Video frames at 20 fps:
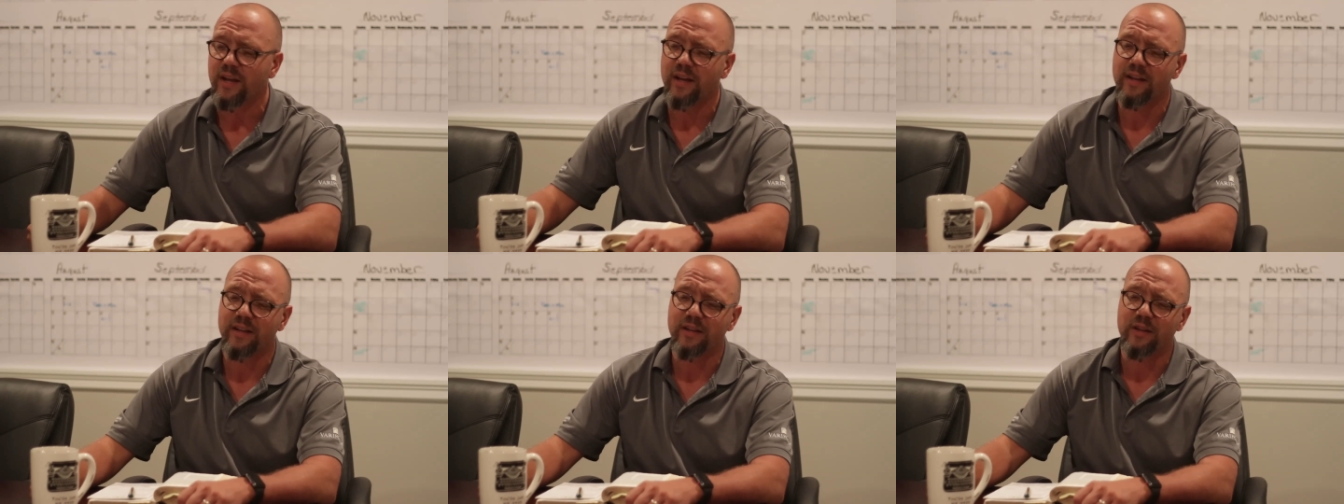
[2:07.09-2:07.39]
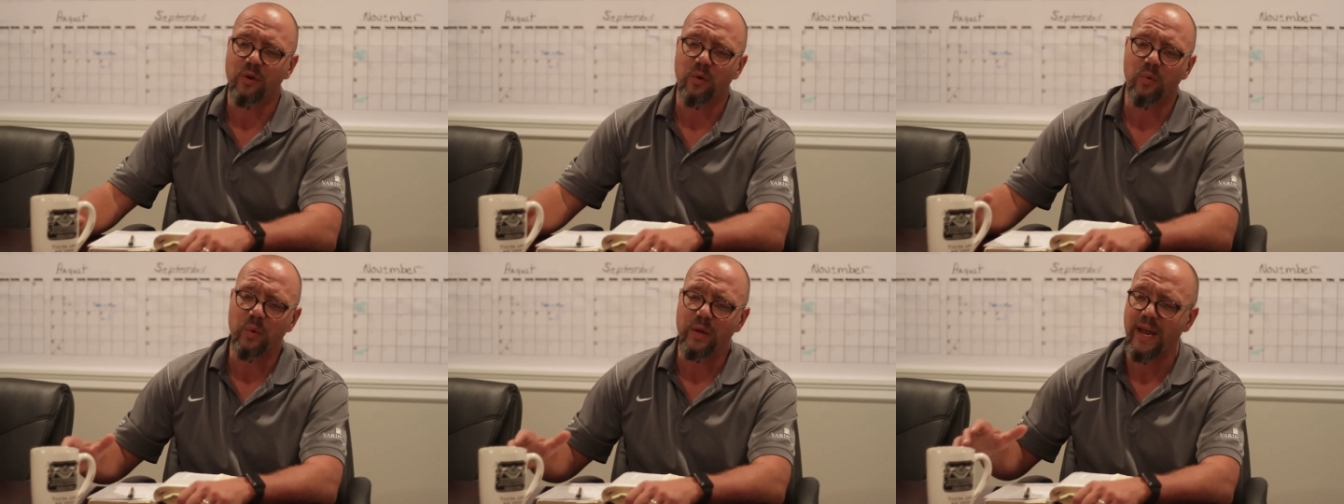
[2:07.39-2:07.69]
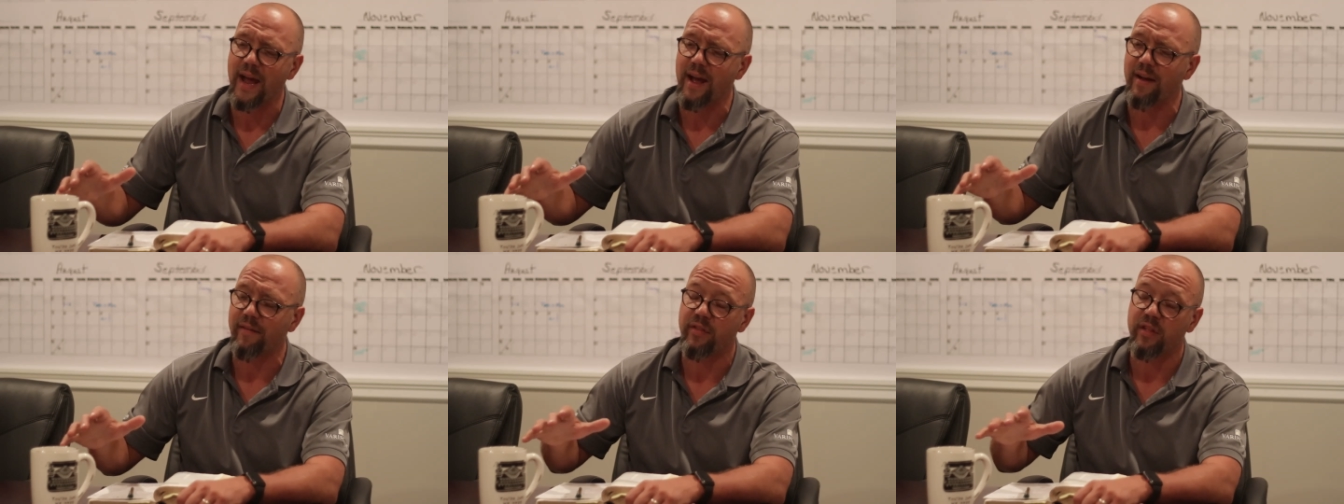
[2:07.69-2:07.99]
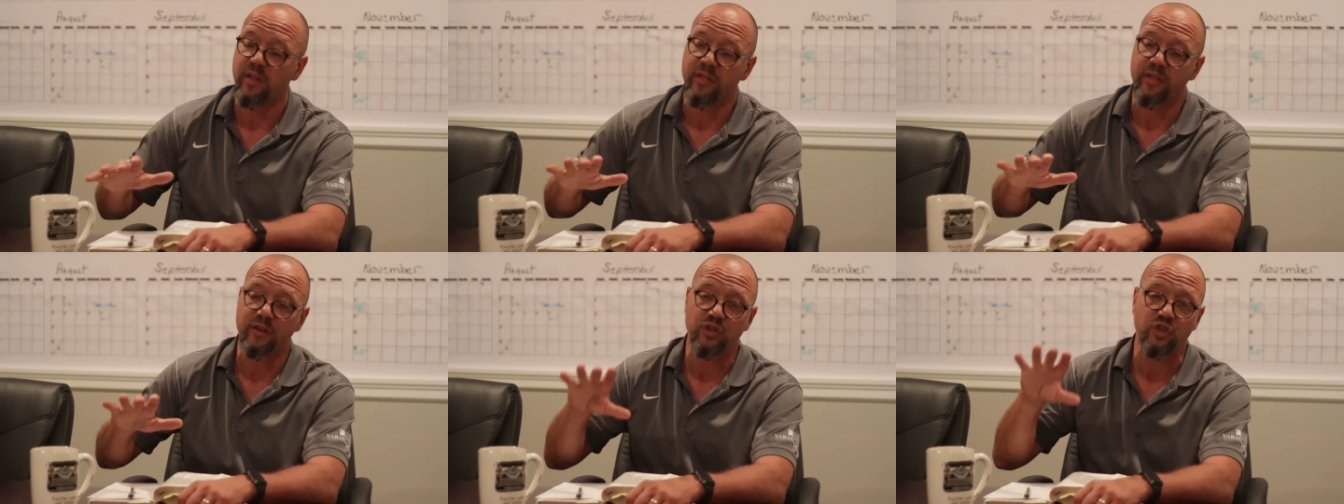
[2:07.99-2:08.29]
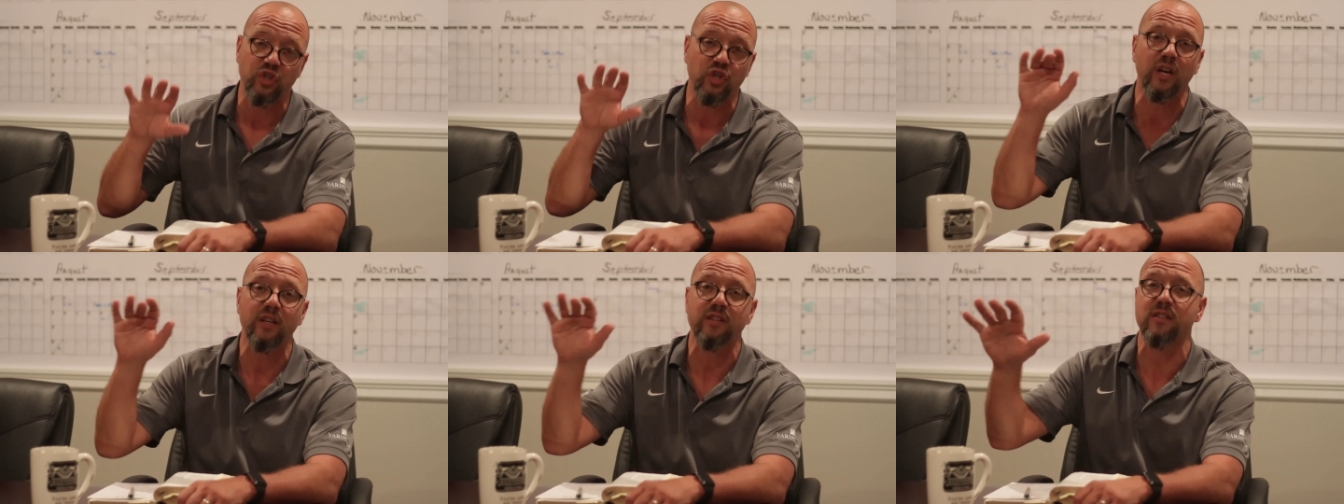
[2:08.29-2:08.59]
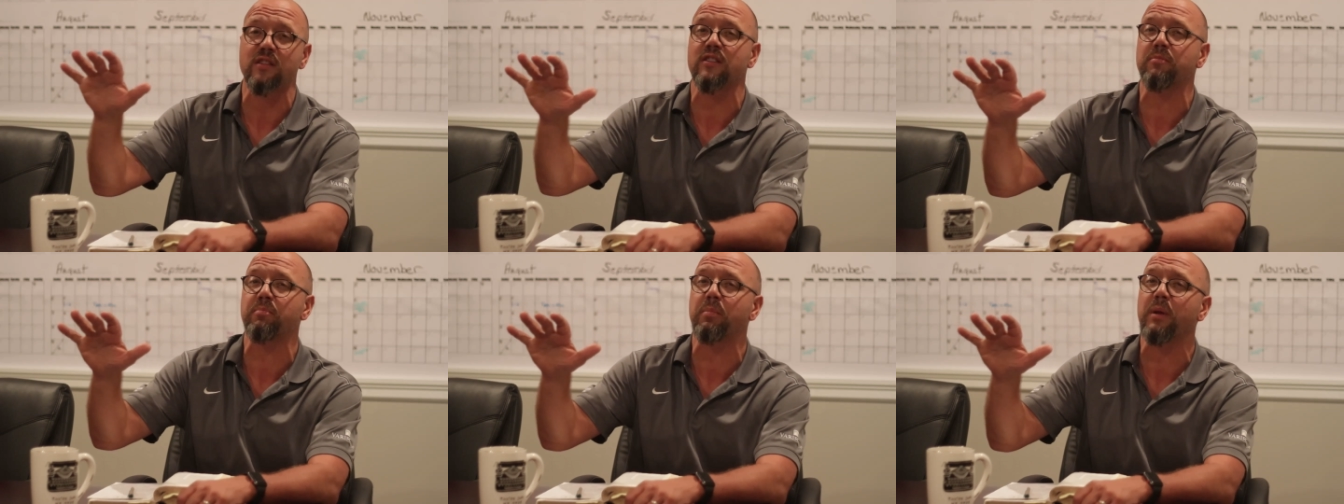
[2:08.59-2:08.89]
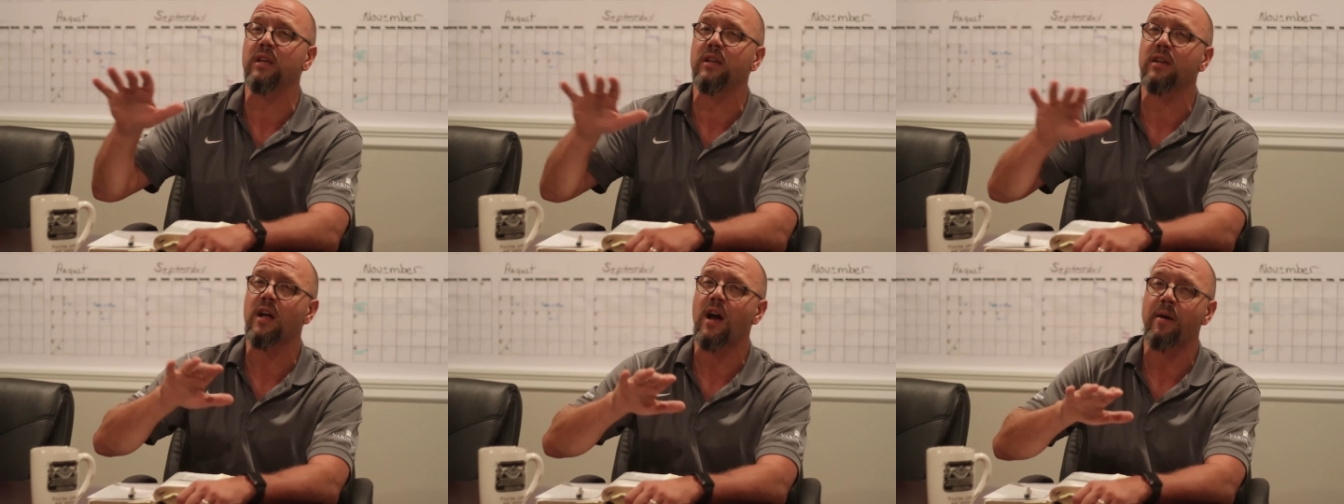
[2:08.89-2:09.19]
uh, you know, we have the justice
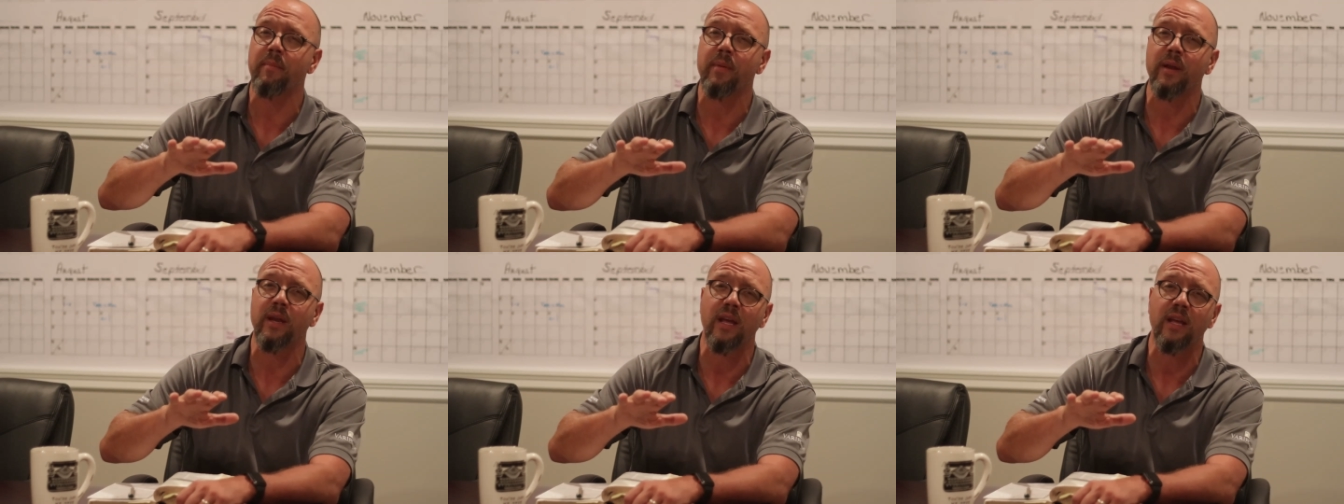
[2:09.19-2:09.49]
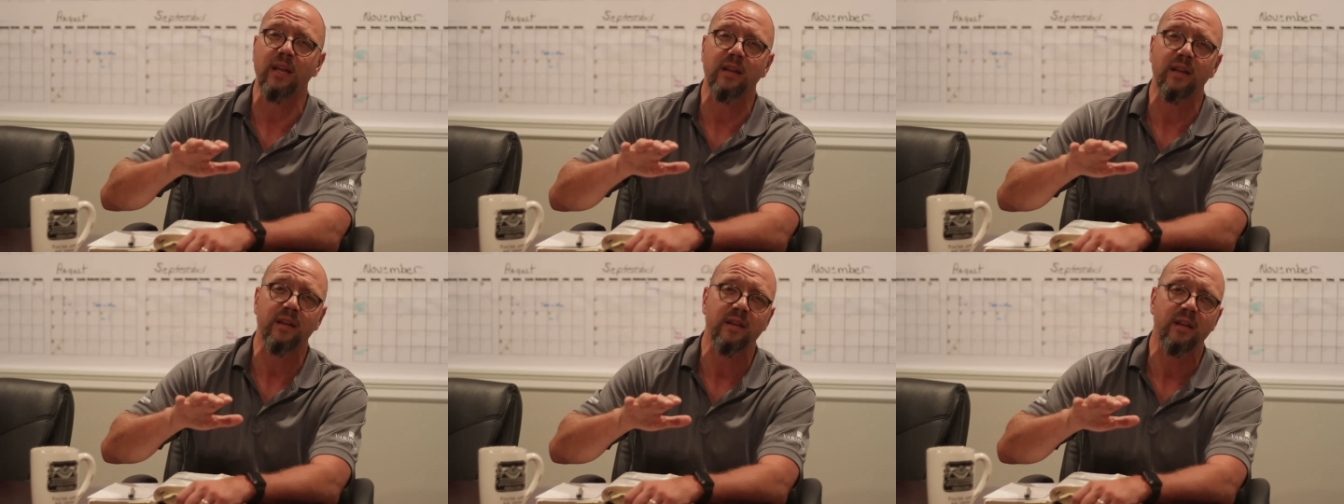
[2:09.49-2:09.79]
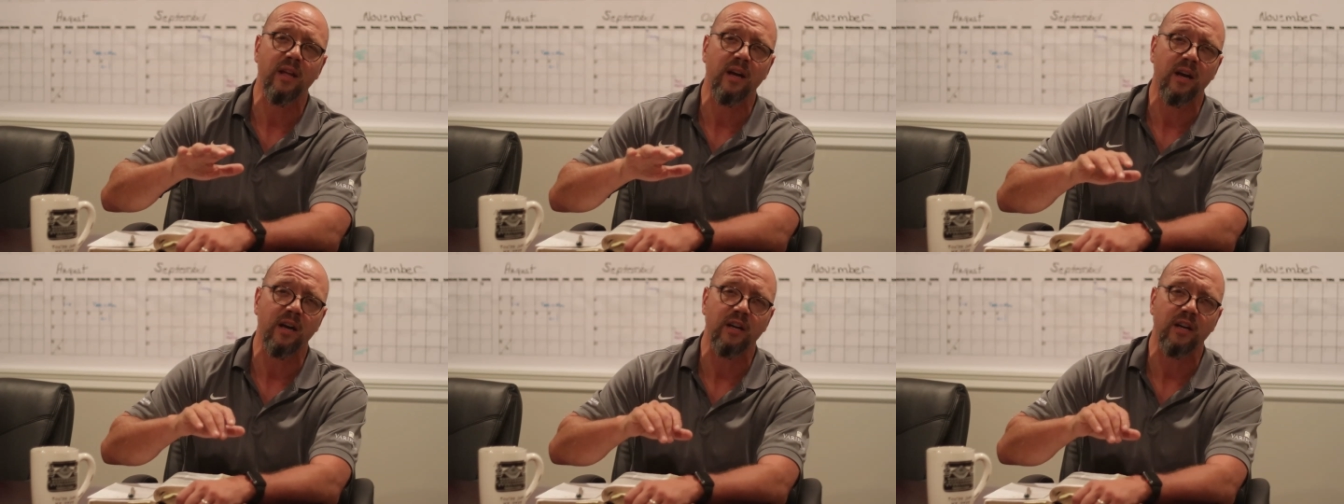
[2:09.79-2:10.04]
being nominated,